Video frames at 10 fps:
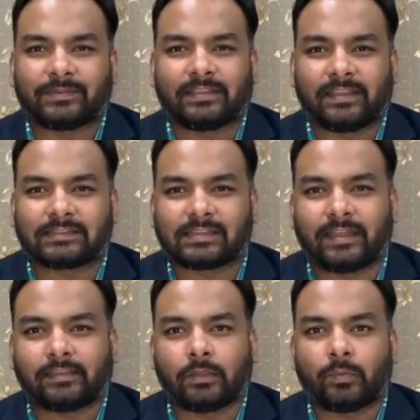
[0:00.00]
It's been an
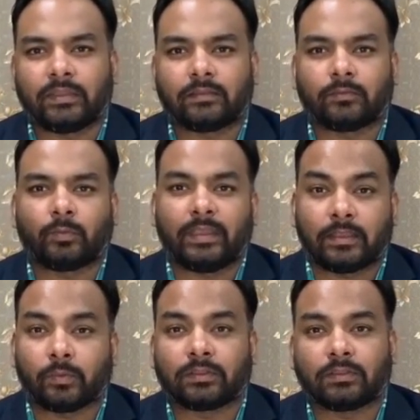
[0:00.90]
exciting
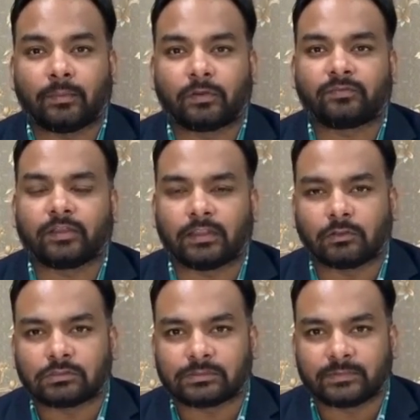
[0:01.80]
week with a number of
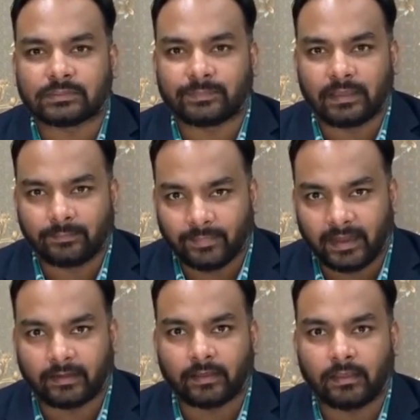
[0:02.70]
announcements being
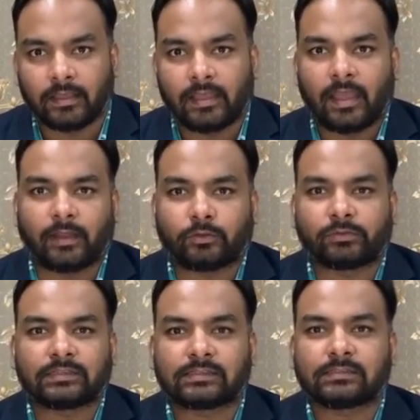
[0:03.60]
made. And
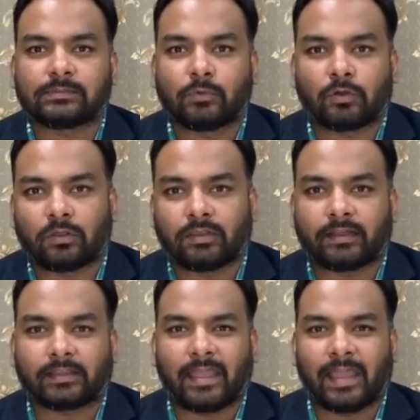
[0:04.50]
to discuss more on
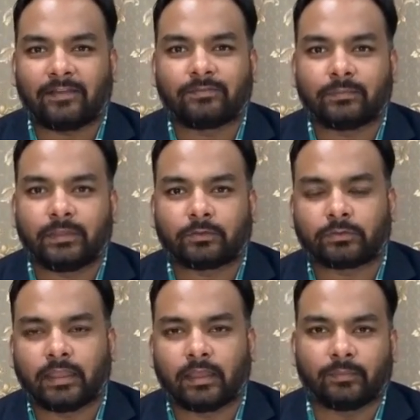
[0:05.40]
that, I have with me
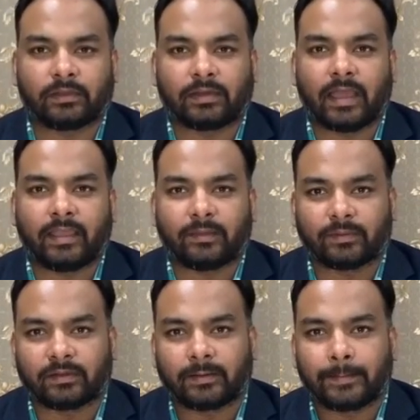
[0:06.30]
today Amar. Hi
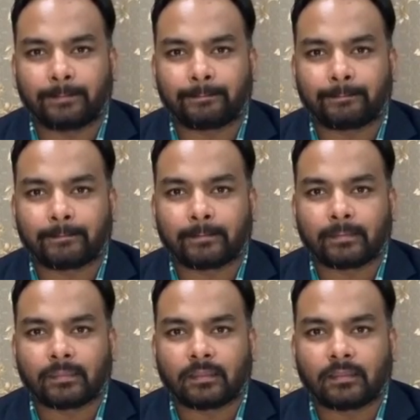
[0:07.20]
Amar.
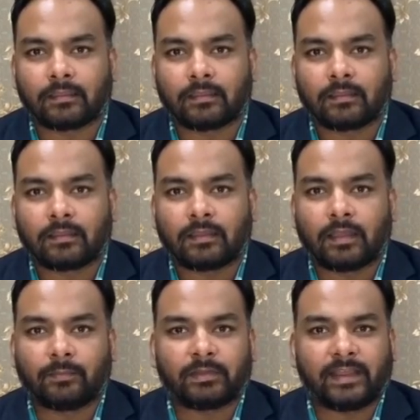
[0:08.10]
Hey Tushar.
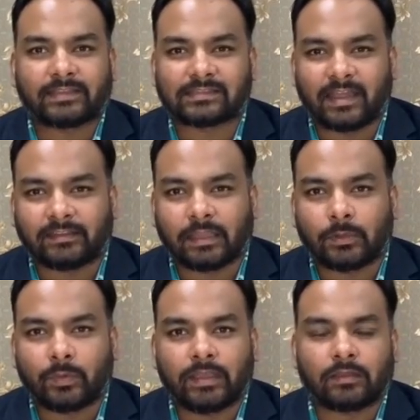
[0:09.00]
Amar,
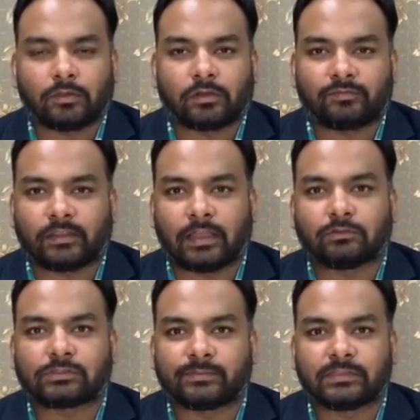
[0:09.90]
exciting week, a lot of
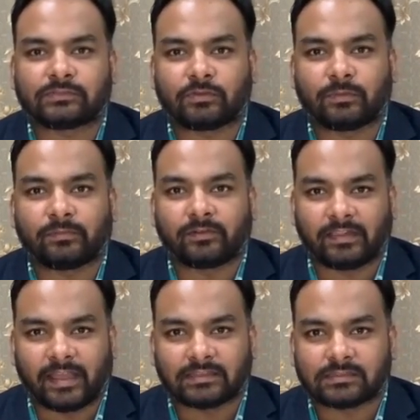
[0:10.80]
announcements from
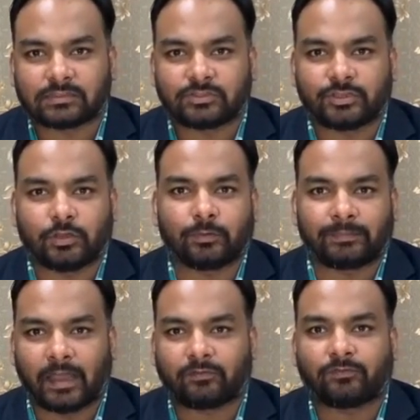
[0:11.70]
Reliance's
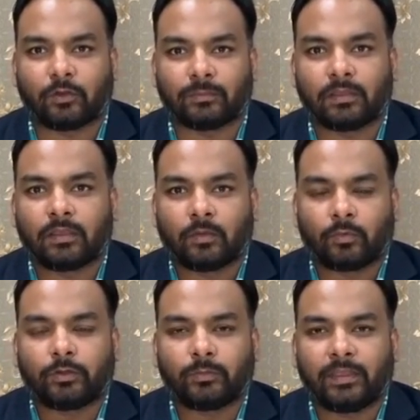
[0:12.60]
Jio platform.
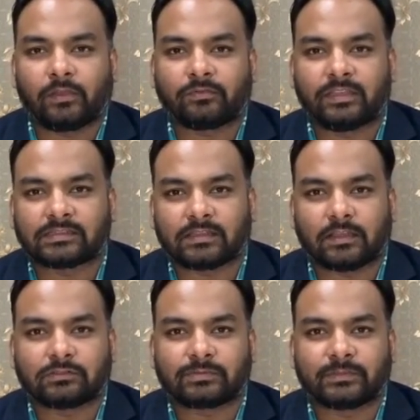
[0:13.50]
What do you make of these
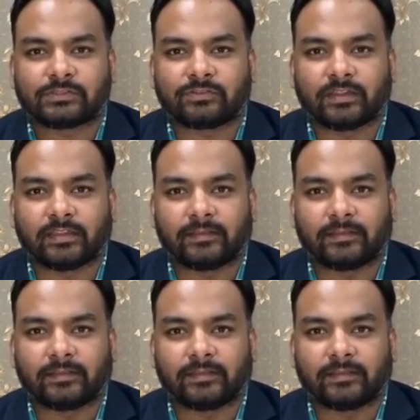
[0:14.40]
announcements